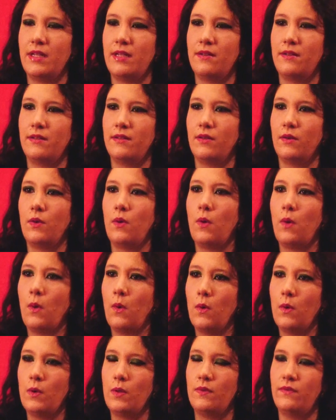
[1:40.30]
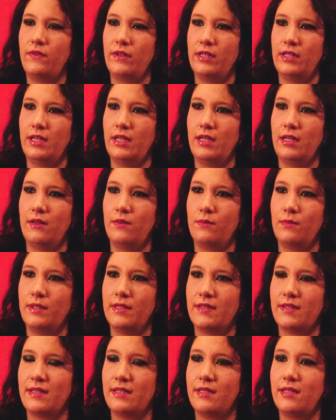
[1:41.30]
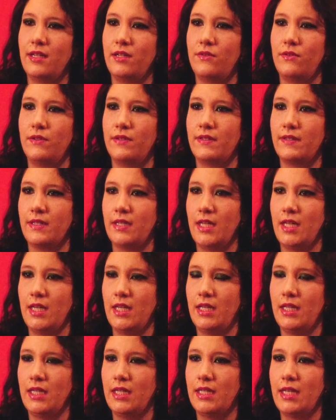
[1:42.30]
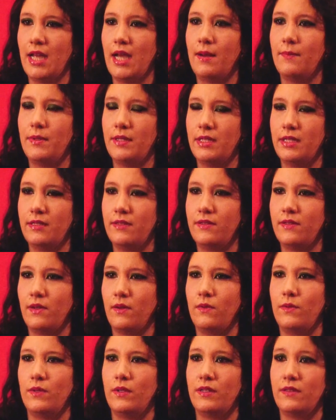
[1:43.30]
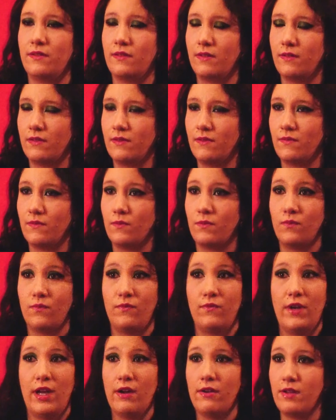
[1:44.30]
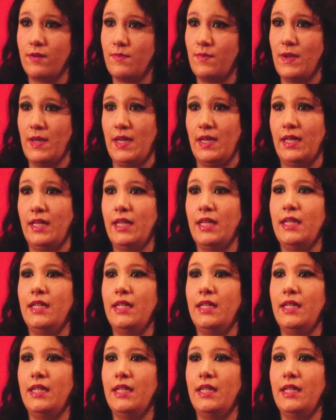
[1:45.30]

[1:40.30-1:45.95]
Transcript: that the whole villa was continuously inhabited. So it's very big.